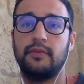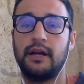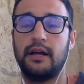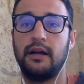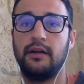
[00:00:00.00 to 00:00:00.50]

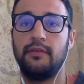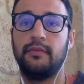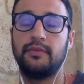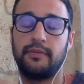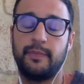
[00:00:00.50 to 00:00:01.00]

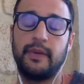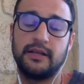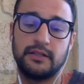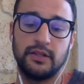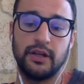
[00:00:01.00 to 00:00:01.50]

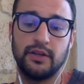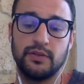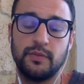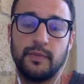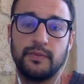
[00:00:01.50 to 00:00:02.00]
plus talking
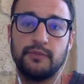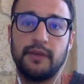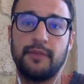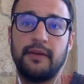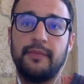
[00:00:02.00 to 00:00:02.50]
to
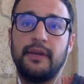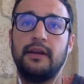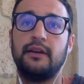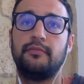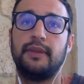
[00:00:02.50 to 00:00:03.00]
my mom,
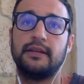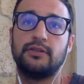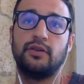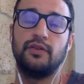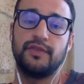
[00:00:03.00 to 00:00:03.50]

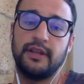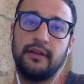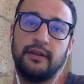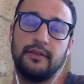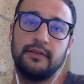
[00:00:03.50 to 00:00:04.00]
plus all of
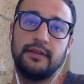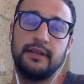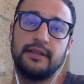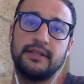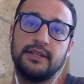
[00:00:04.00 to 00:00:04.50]
the
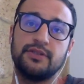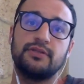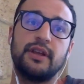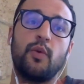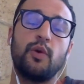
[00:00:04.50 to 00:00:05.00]

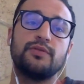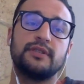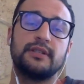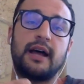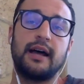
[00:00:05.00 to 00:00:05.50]
decisions they
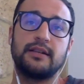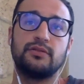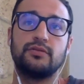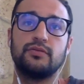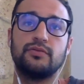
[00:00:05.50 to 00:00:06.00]
wanted
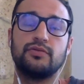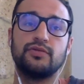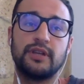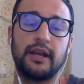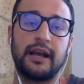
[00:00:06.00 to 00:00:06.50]
us to
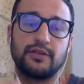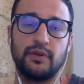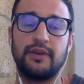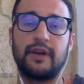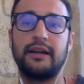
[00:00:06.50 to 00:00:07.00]
take as
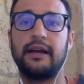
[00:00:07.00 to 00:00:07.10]
well, right?